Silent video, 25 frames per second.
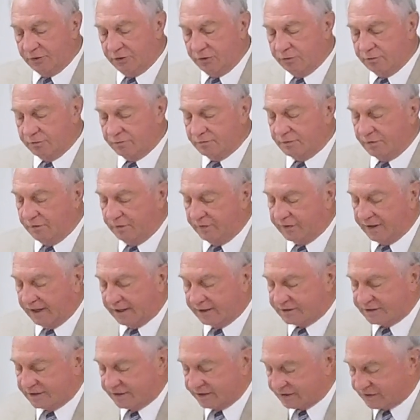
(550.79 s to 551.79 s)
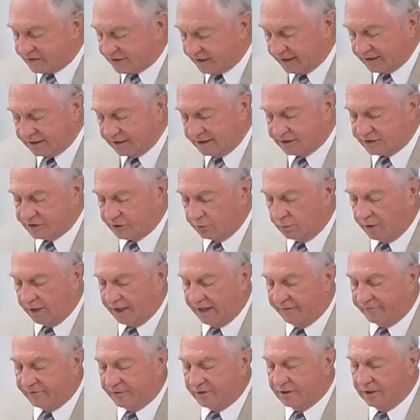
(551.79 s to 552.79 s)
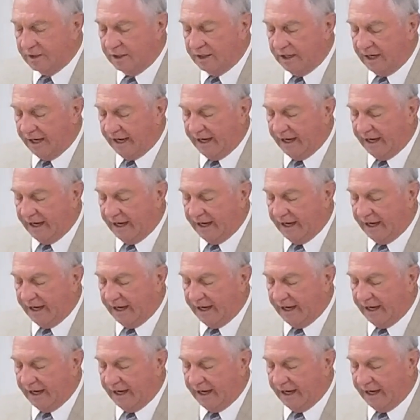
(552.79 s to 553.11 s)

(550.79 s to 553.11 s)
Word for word: you that to uh, sickness or whatever,